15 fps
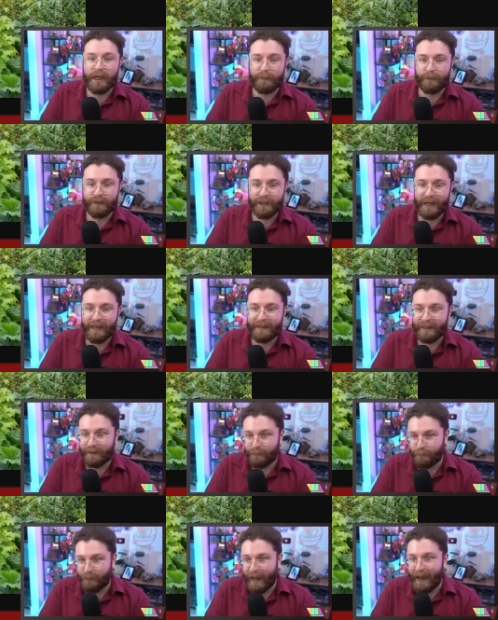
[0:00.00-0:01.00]
to pretend that
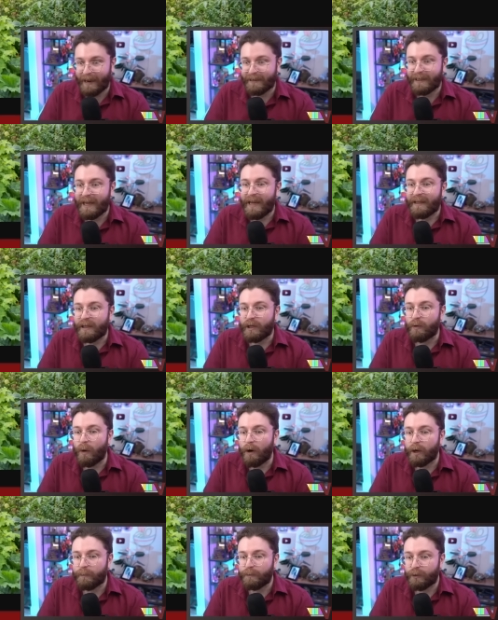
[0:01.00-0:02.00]
the fact that you
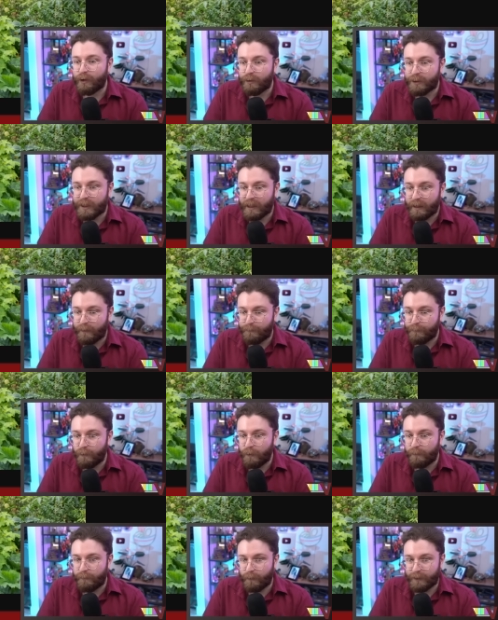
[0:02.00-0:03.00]
aren't producing enough
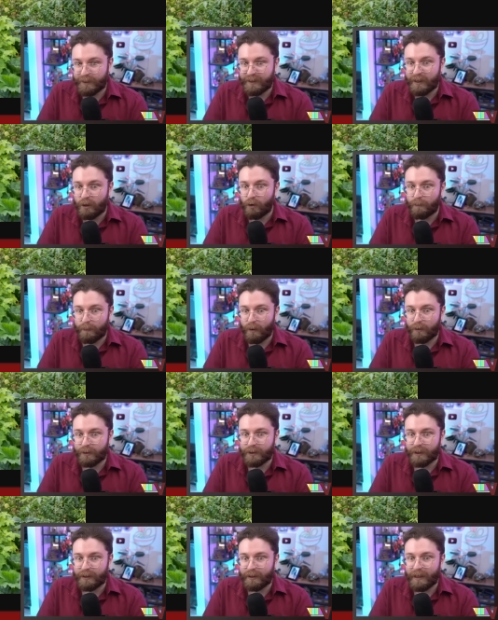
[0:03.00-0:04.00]
food for a single
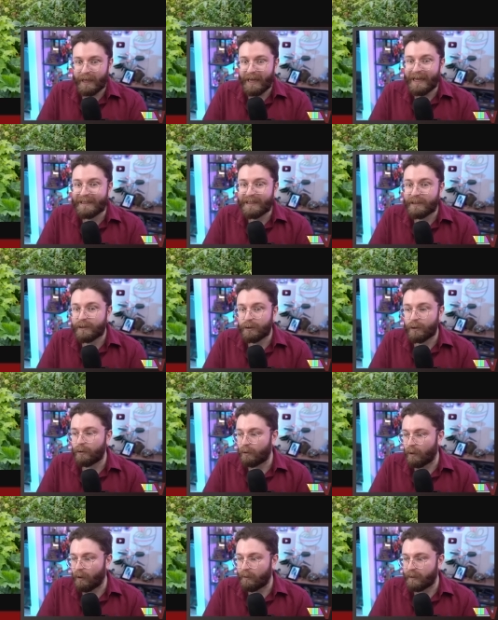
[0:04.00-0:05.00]
person isn't a
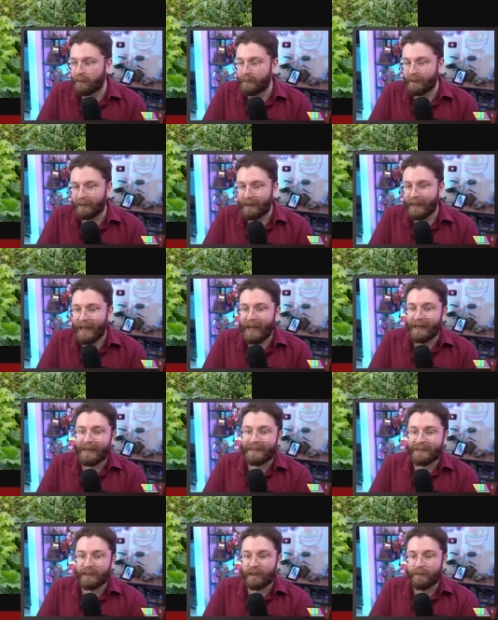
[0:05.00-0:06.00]
good argument
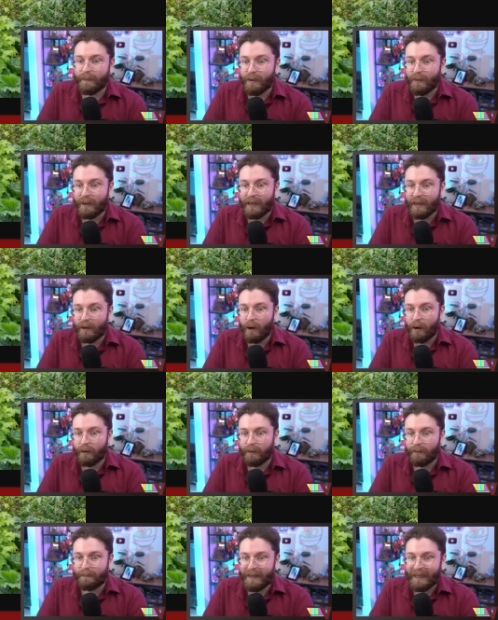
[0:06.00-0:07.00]
against a community
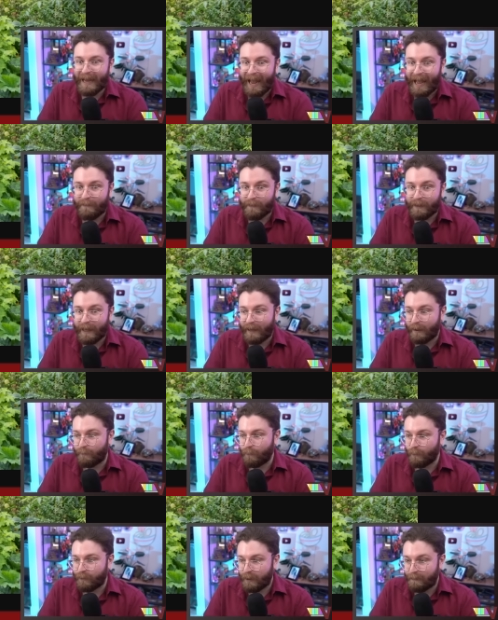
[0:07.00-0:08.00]
garden being advocated
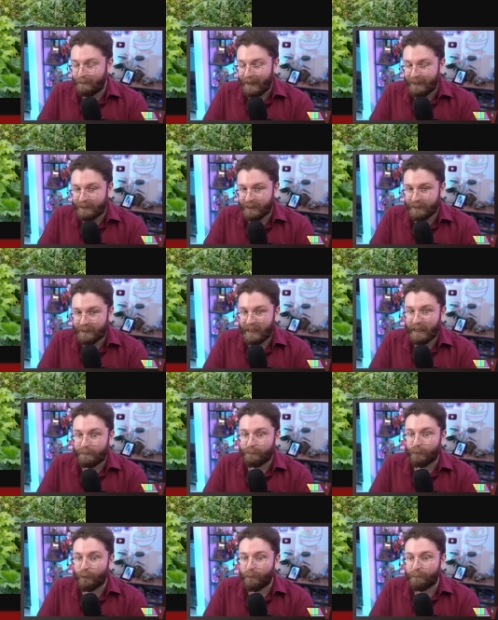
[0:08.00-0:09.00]
for in the basis that it
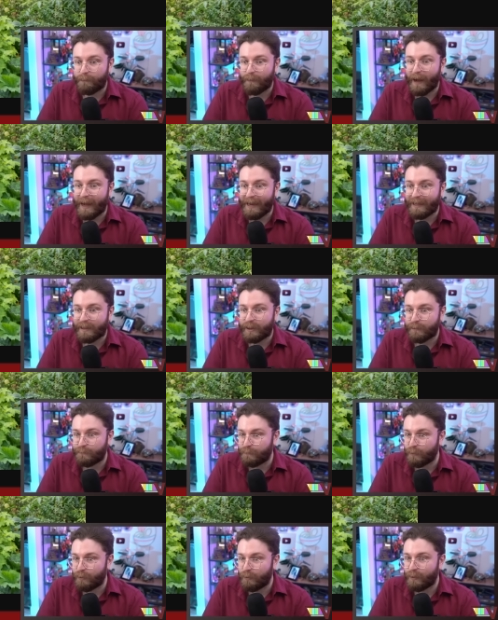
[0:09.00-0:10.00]
provides
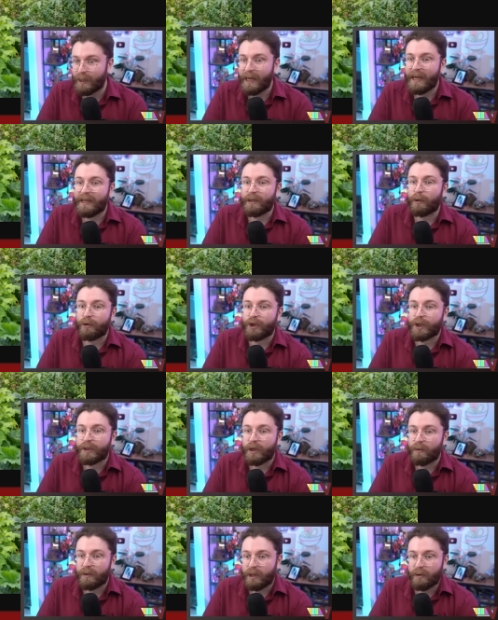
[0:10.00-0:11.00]
food?
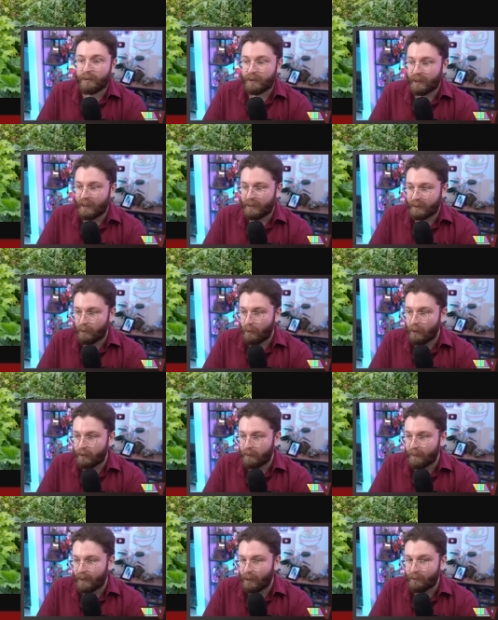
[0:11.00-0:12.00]
Don't use it as your
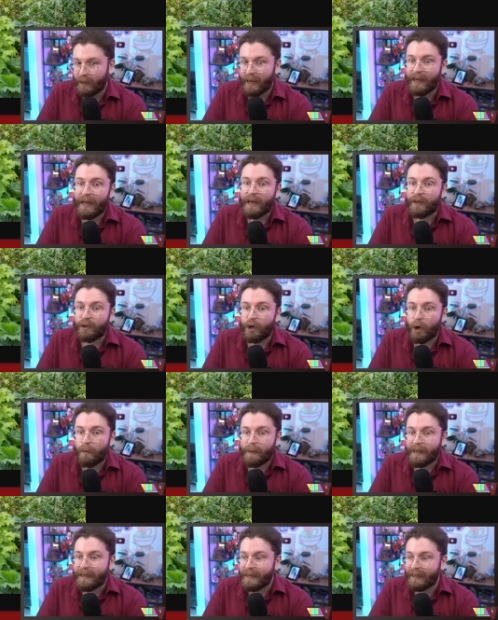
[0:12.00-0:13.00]
argument, okay?
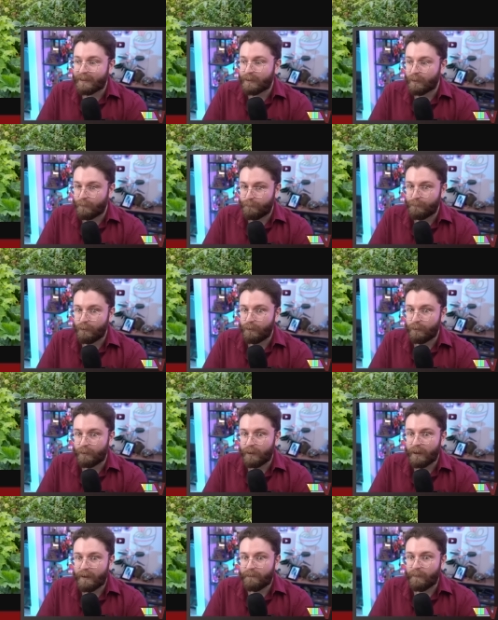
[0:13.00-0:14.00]
Nobody gets their
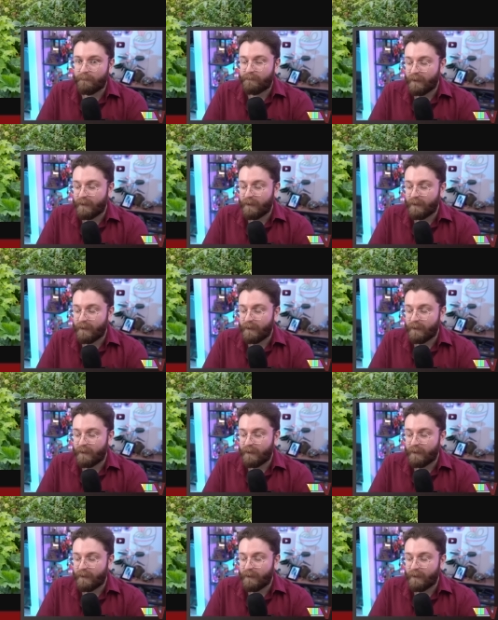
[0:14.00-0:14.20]
food from